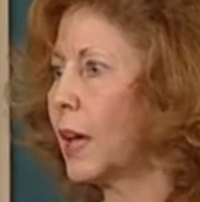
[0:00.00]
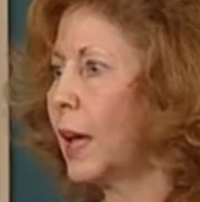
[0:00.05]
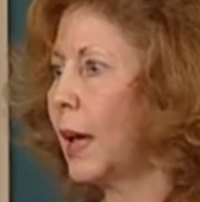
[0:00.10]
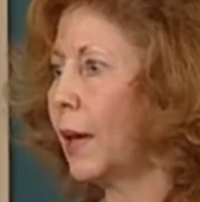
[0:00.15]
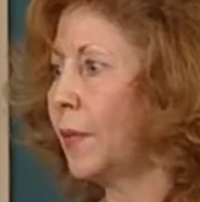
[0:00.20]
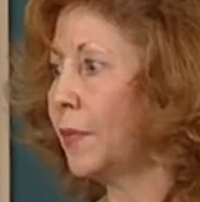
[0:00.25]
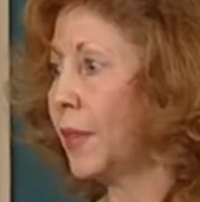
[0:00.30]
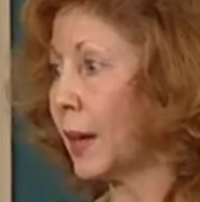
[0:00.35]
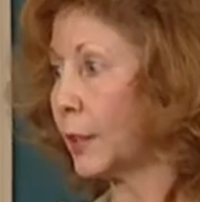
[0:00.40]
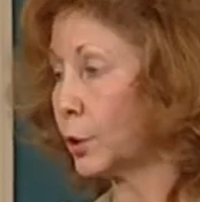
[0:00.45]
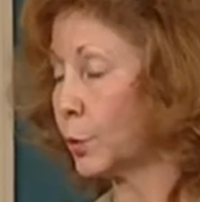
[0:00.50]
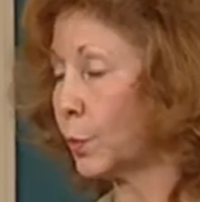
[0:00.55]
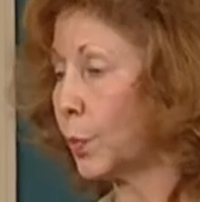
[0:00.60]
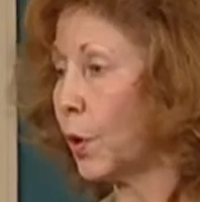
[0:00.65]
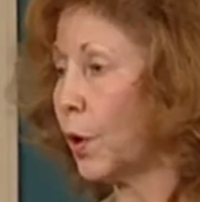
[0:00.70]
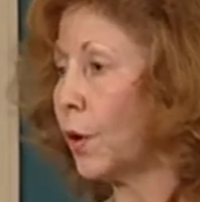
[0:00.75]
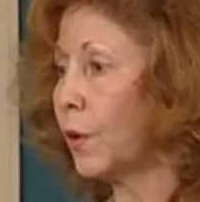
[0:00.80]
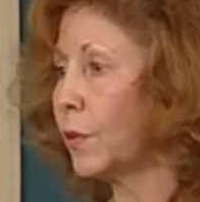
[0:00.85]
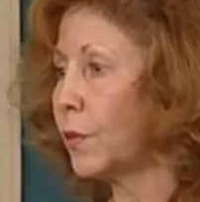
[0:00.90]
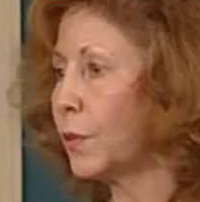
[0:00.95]
And that's
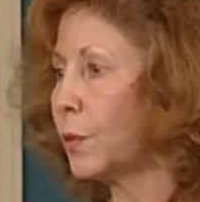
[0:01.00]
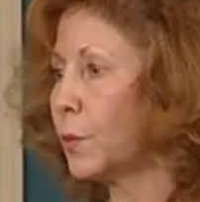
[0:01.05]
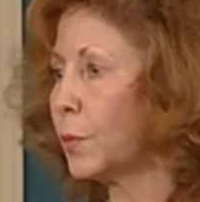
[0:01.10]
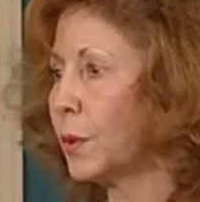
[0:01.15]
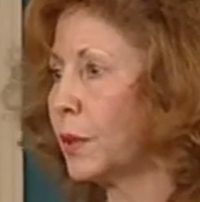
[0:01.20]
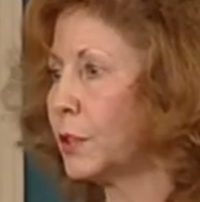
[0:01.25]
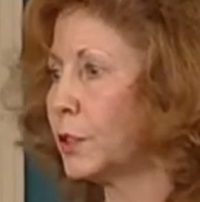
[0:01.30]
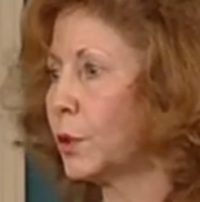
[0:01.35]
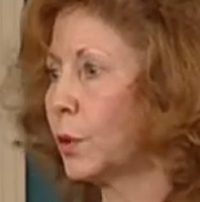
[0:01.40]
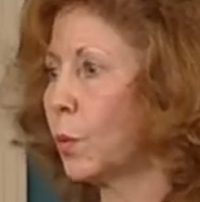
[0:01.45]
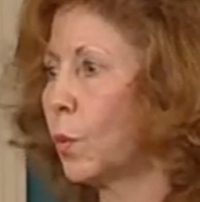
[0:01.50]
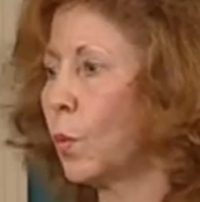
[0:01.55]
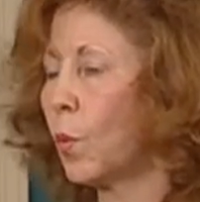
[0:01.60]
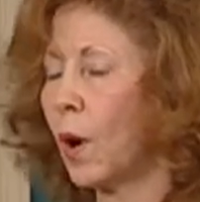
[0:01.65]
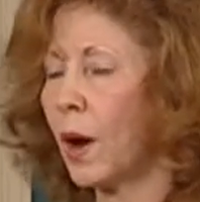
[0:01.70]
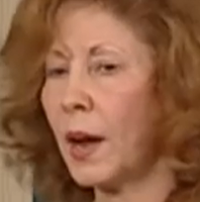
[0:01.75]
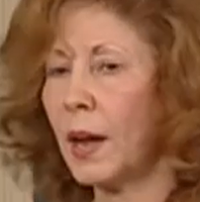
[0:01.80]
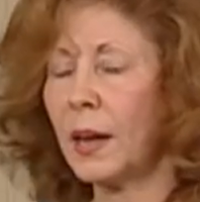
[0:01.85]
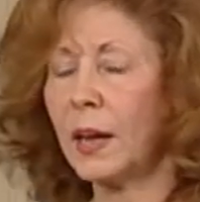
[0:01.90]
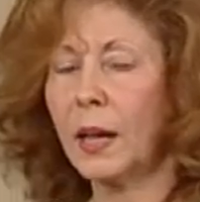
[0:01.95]
part of the reason
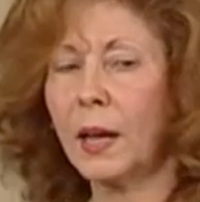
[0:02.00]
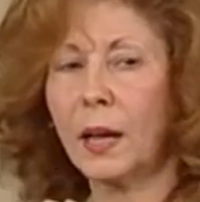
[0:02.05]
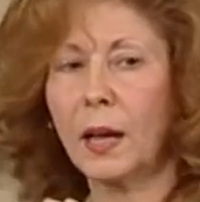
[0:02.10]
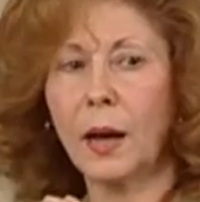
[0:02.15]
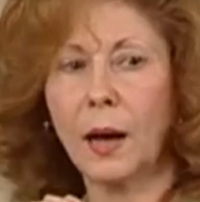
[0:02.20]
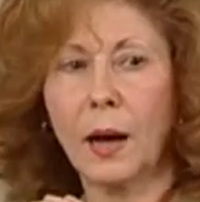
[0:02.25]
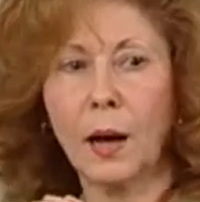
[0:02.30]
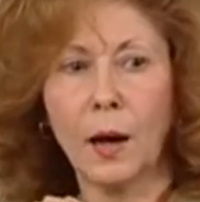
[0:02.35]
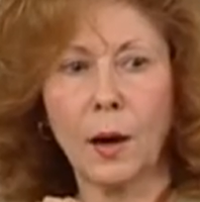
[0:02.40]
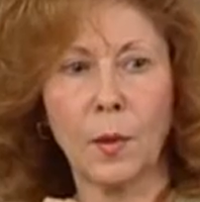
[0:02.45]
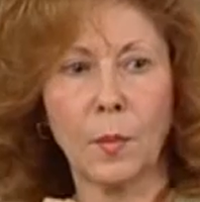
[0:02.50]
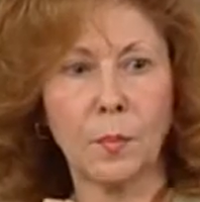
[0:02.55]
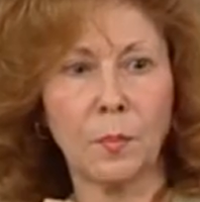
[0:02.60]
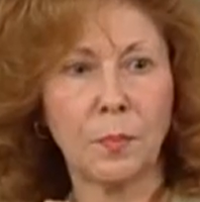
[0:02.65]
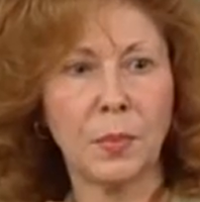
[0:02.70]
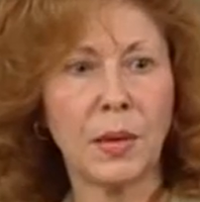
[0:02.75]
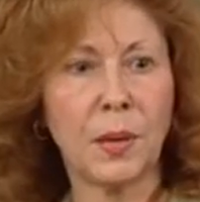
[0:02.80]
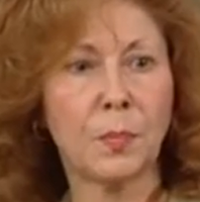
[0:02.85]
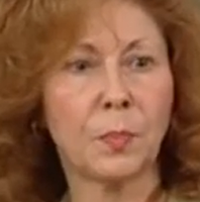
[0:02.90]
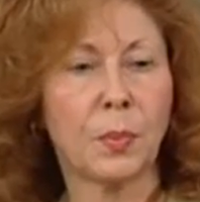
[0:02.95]
why
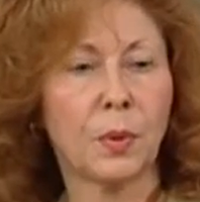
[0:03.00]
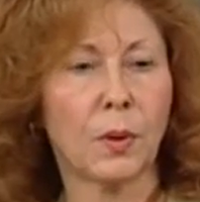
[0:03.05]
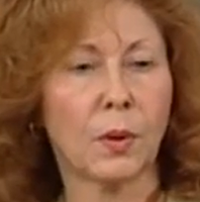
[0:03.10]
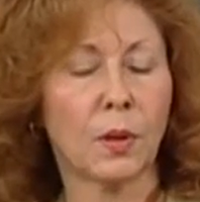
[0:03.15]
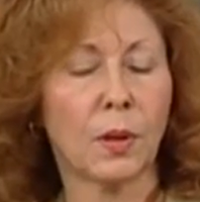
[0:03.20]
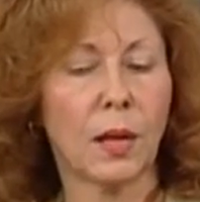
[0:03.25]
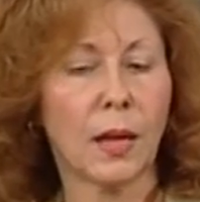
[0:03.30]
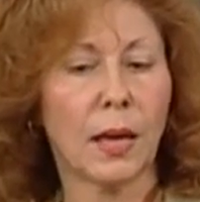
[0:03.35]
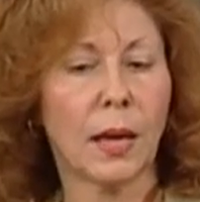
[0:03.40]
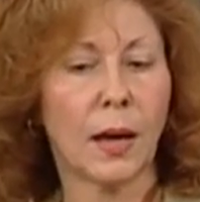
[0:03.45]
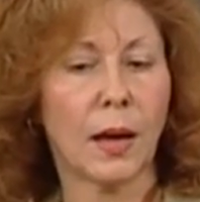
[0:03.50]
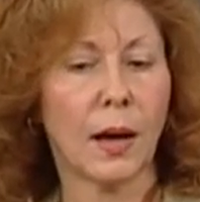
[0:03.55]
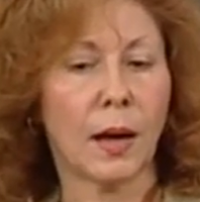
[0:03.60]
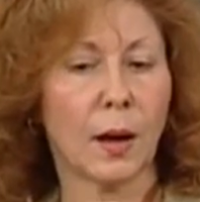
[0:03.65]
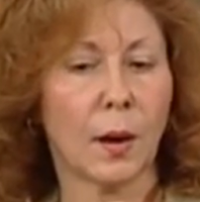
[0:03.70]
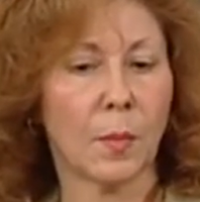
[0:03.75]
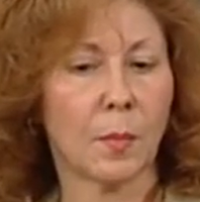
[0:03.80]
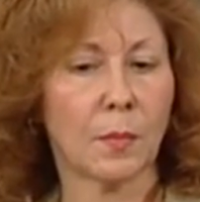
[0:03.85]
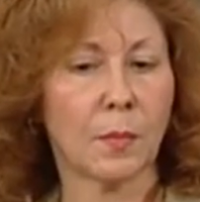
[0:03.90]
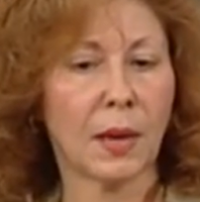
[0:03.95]
people
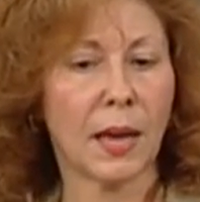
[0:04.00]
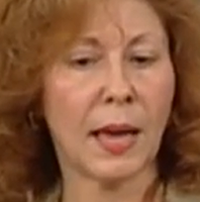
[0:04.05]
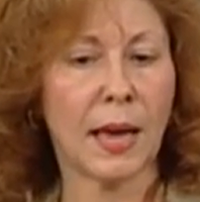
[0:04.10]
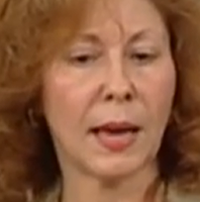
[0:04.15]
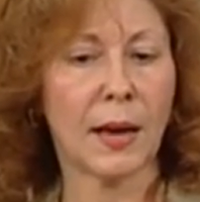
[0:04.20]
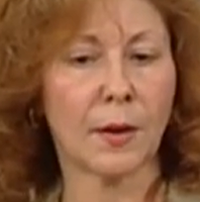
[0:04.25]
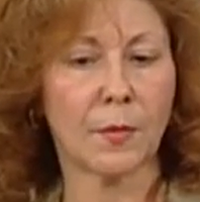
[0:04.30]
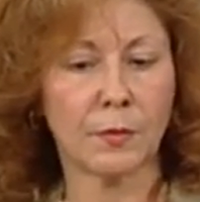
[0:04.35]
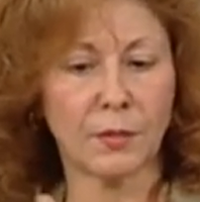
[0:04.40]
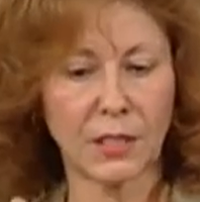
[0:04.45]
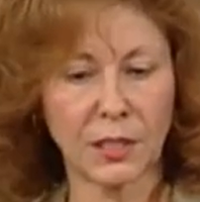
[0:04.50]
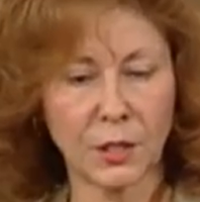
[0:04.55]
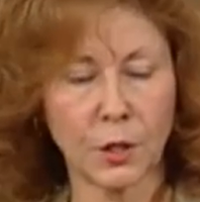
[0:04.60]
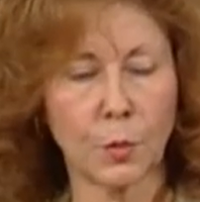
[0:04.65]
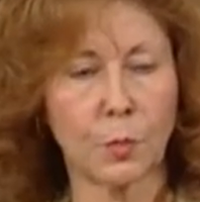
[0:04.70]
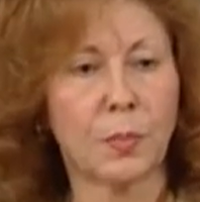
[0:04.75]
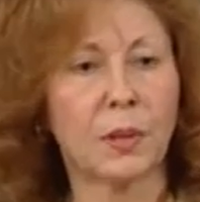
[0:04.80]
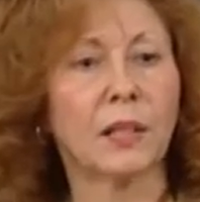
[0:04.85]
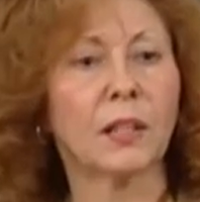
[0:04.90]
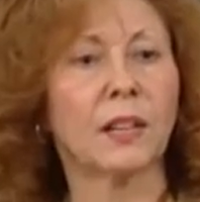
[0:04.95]
have
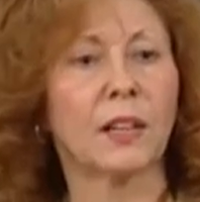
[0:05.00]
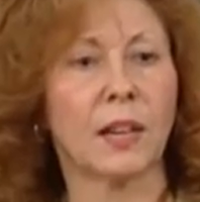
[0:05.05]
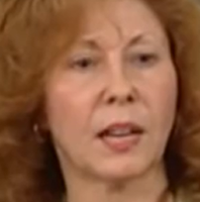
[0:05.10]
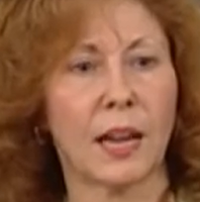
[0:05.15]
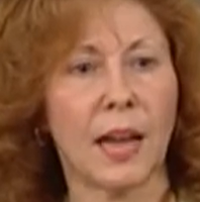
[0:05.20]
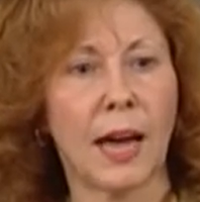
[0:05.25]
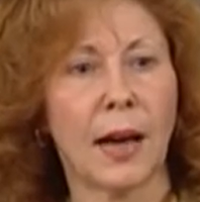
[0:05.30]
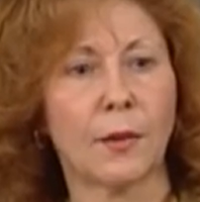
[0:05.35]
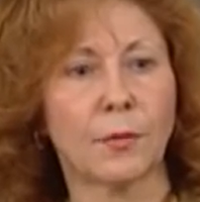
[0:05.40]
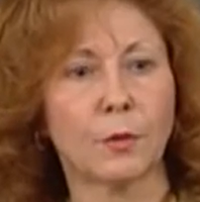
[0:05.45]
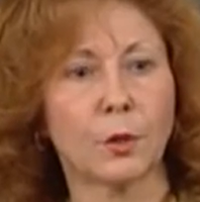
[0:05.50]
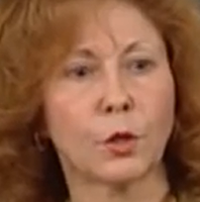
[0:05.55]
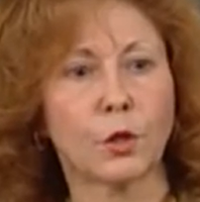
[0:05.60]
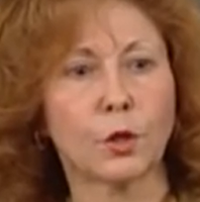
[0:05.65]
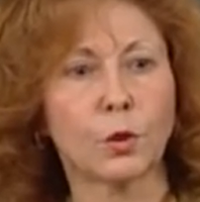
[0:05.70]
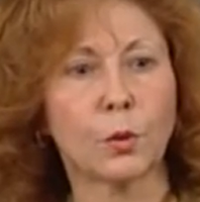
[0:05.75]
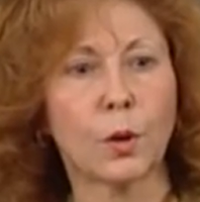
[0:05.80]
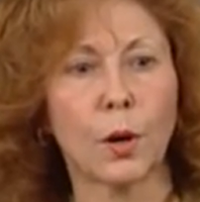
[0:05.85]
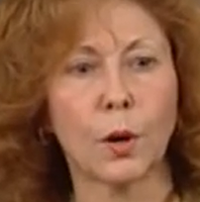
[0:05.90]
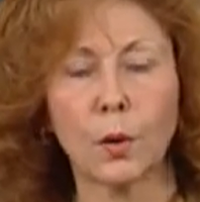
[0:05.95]
disability after
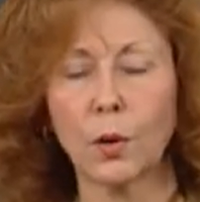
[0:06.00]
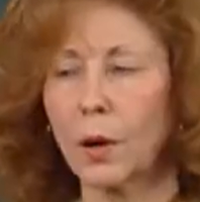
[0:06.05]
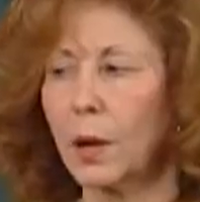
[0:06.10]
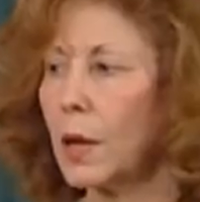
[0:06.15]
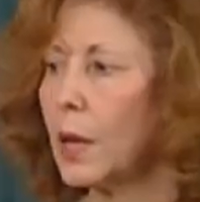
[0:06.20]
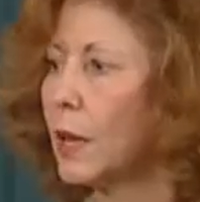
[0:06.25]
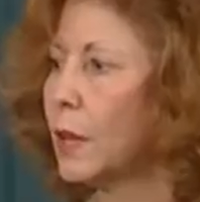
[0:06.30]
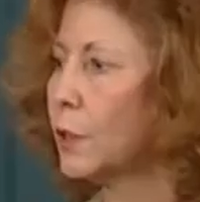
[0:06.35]
stroke.